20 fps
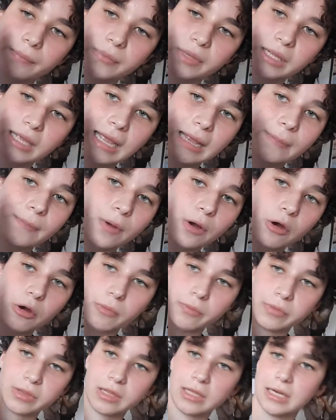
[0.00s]
gay
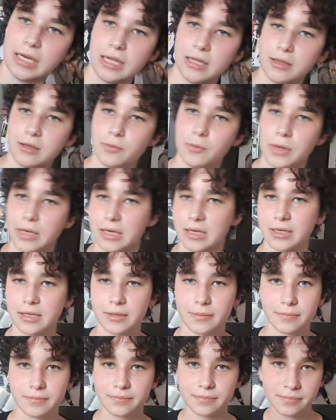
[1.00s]
poems in it,
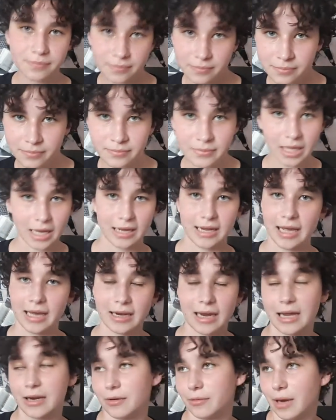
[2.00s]
which, again,
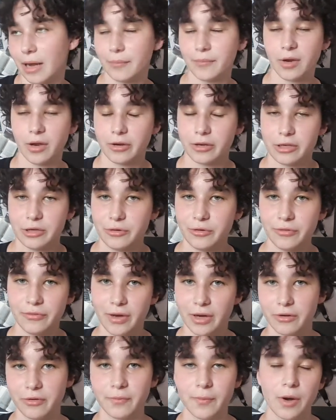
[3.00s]
I'm not a huge
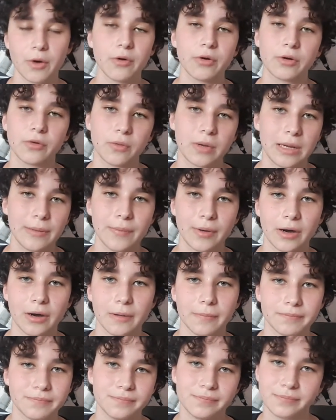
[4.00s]
fan of poetry,
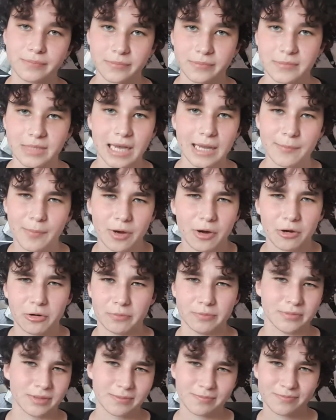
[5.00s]
but gay
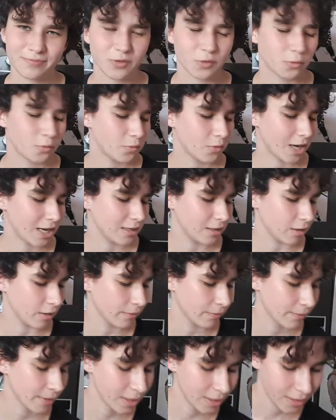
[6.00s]
poems, why
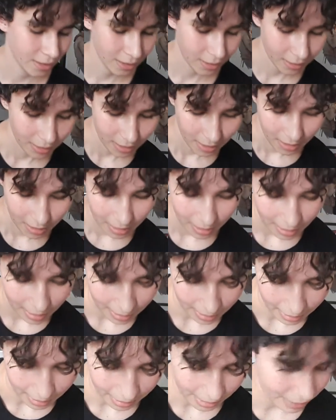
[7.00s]
not?
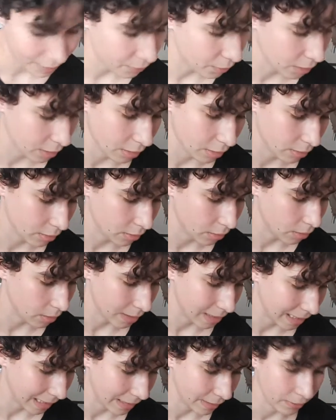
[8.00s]
And it was also,
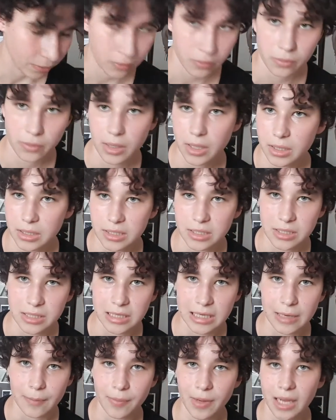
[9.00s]
again, really
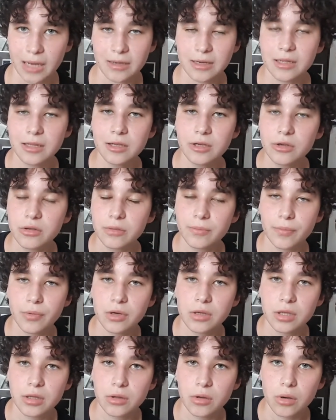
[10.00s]
cheap. Like, this used
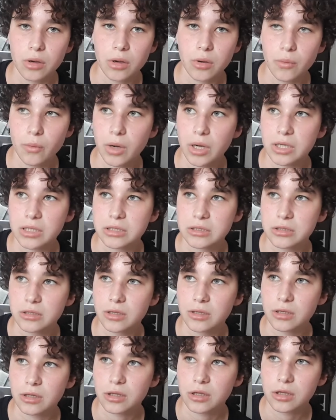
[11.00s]
bookstore was
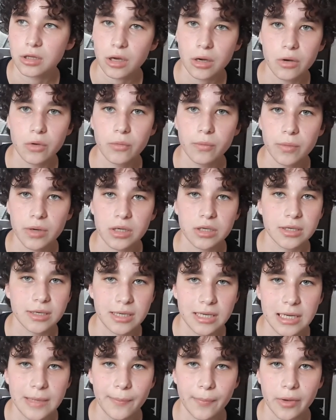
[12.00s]
so much
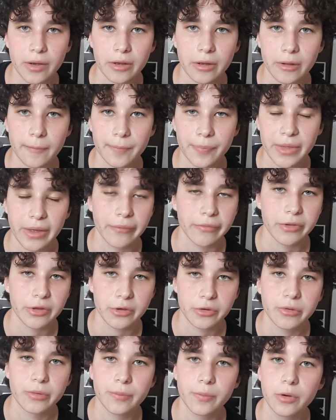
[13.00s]
cheaper than the
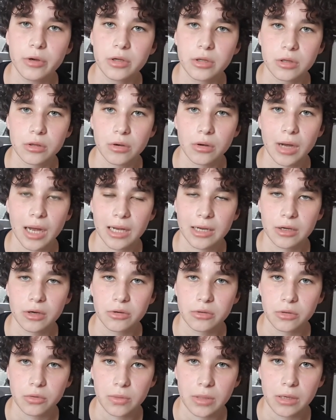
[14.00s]
used bookstore I
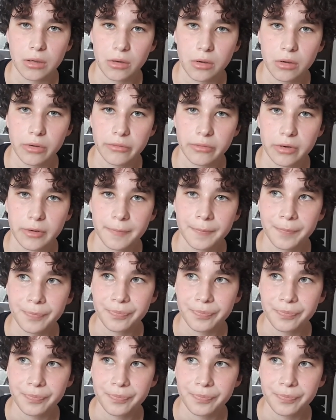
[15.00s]
go to in Leuven.